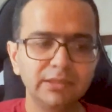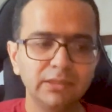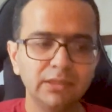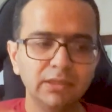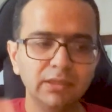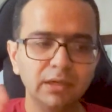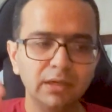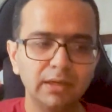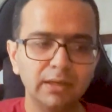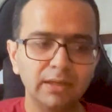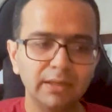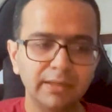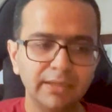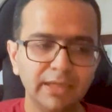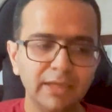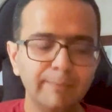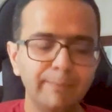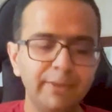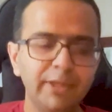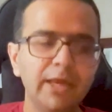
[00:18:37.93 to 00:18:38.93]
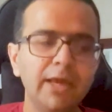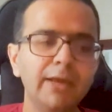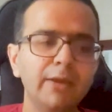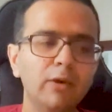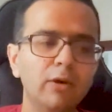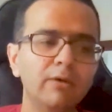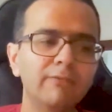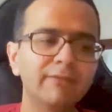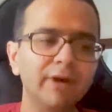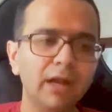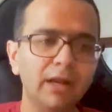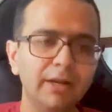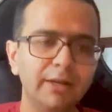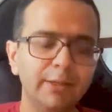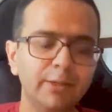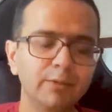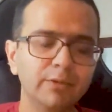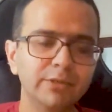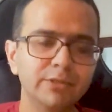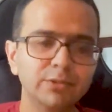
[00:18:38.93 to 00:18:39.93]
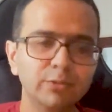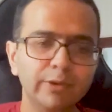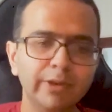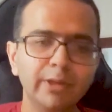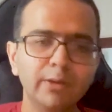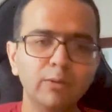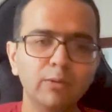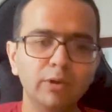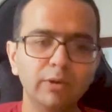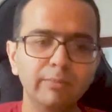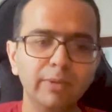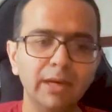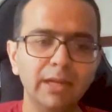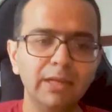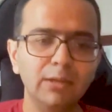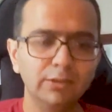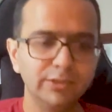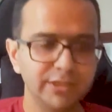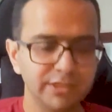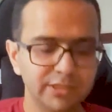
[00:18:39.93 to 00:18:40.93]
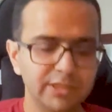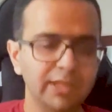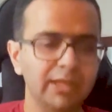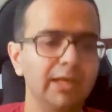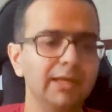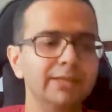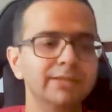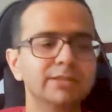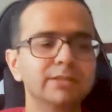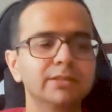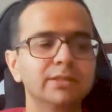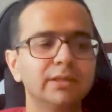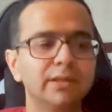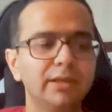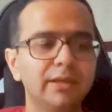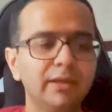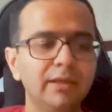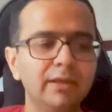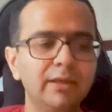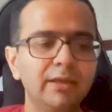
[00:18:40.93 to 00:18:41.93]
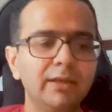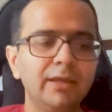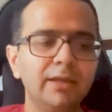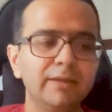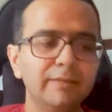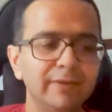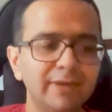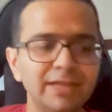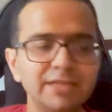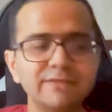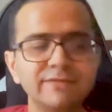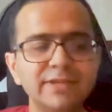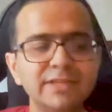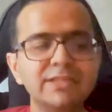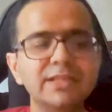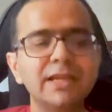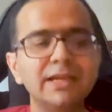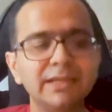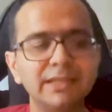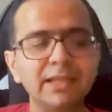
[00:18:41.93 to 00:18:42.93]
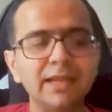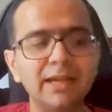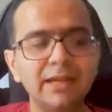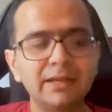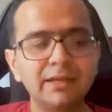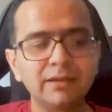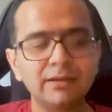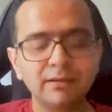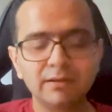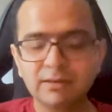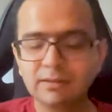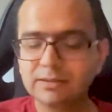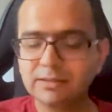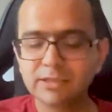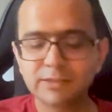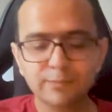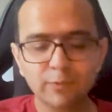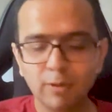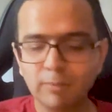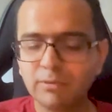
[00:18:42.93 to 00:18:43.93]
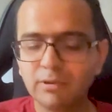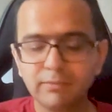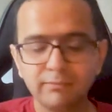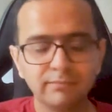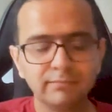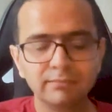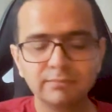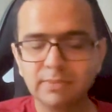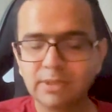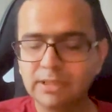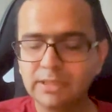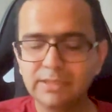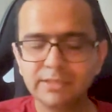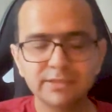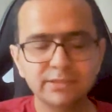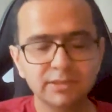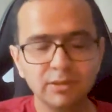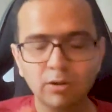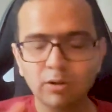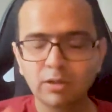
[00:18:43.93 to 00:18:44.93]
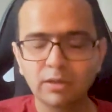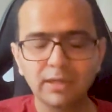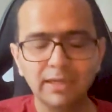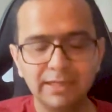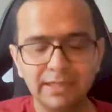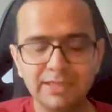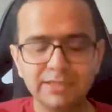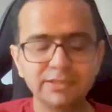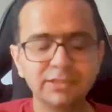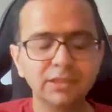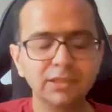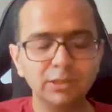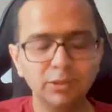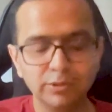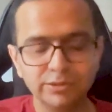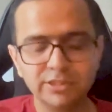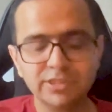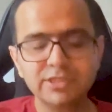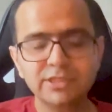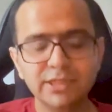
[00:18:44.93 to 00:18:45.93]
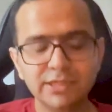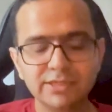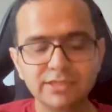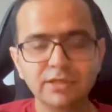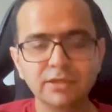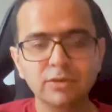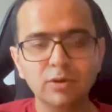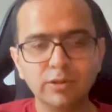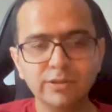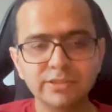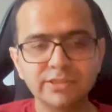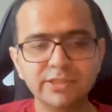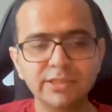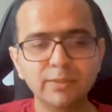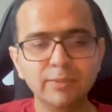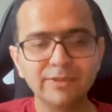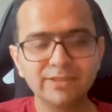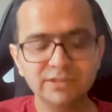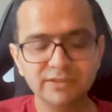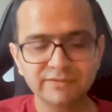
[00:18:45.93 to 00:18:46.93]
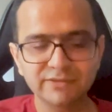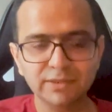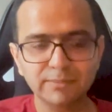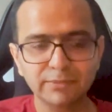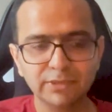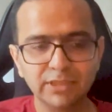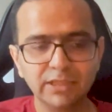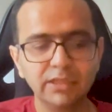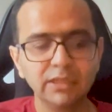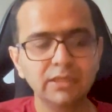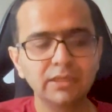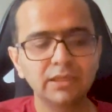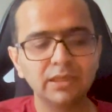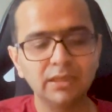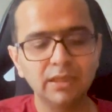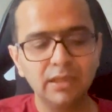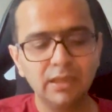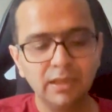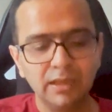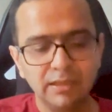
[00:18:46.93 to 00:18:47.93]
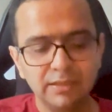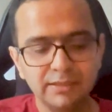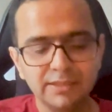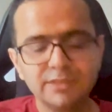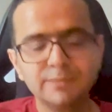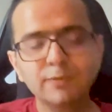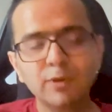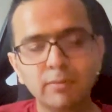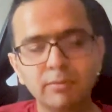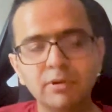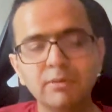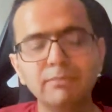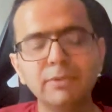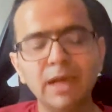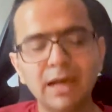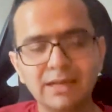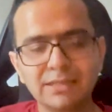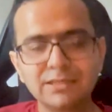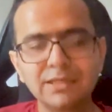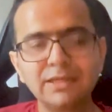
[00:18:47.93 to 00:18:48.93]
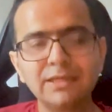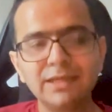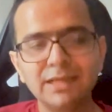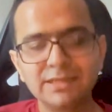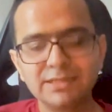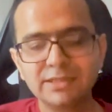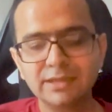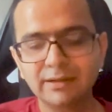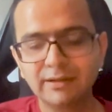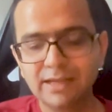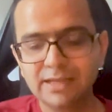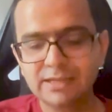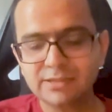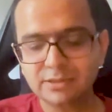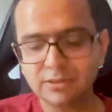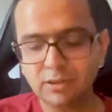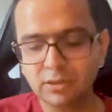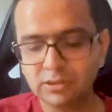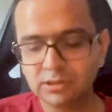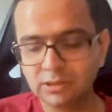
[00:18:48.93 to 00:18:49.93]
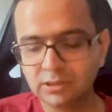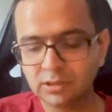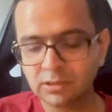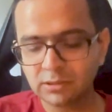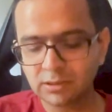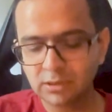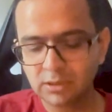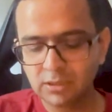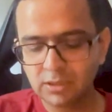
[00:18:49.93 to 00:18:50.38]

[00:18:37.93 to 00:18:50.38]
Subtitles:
the KPI of RTO is today owned by logistic guys. Whereas we said that this problem is, or at least the logistic is a consequence of something. This problem largely rests on the